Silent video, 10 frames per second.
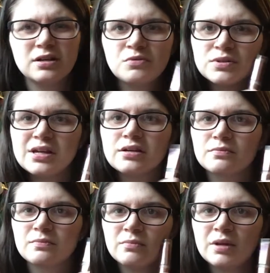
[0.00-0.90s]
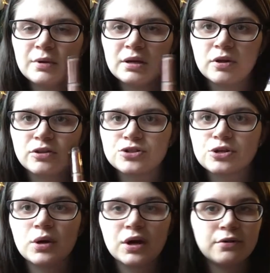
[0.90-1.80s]
it was like maybe a month or
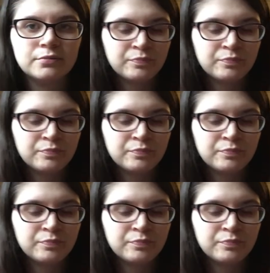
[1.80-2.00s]
two ago.